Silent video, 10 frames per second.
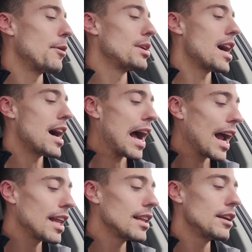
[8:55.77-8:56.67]
I would
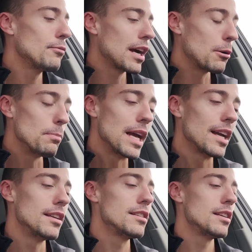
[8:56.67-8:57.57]
highly
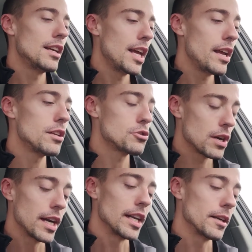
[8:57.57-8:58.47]
recommend HIIT
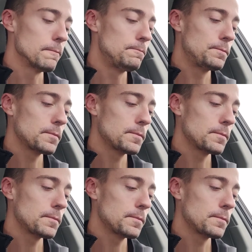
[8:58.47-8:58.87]
training